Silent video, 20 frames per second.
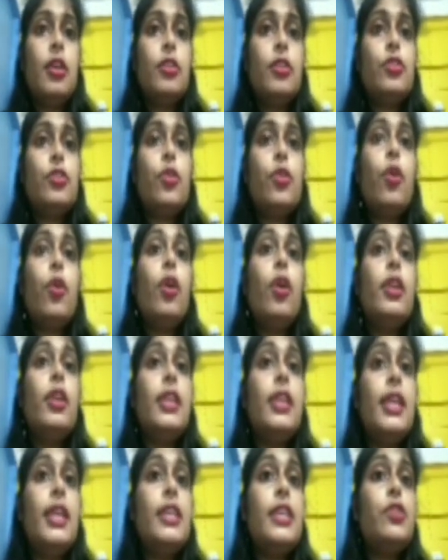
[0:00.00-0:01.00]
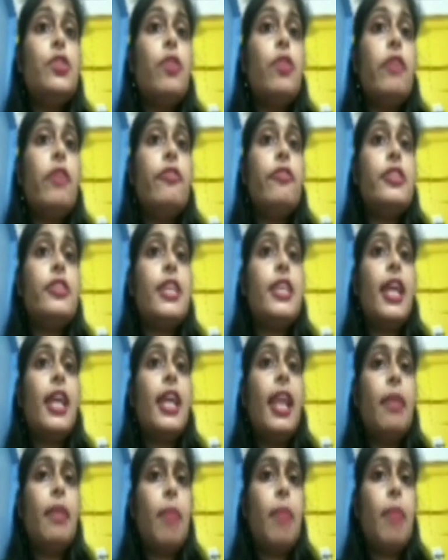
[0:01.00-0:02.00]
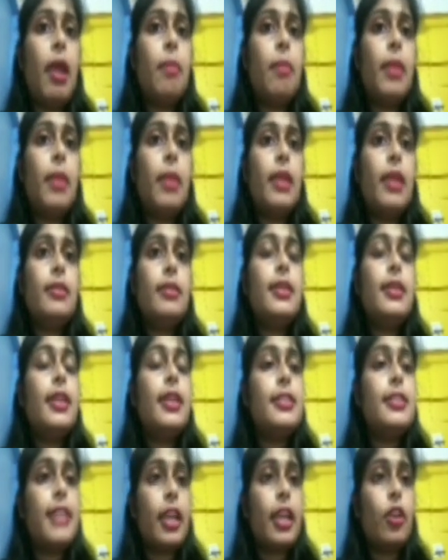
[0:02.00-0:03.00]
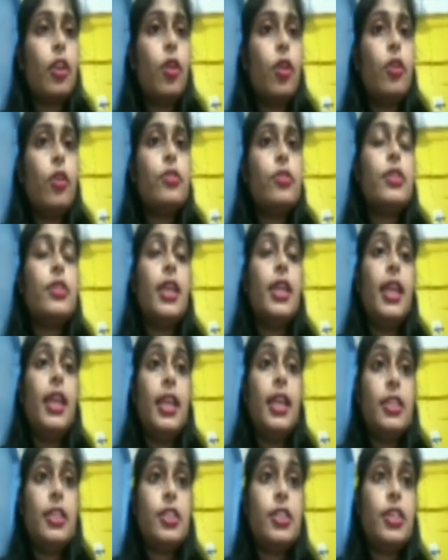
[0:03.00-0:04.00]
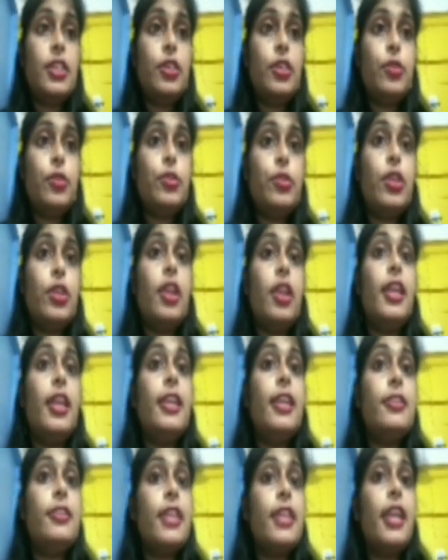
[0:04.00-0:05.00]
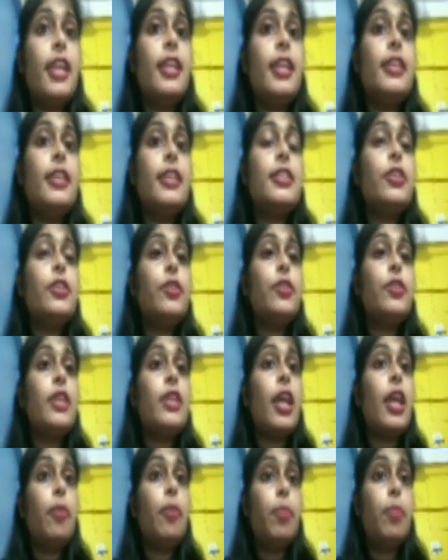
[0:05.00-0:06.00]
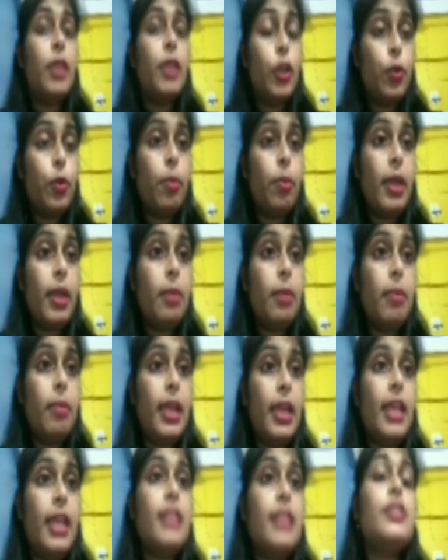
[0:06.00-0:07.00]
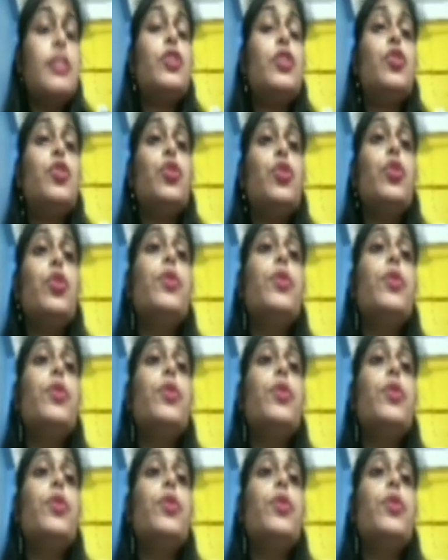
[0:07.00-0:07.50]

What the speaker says: So this way physical environment, technology, institution interrelated with the human beings to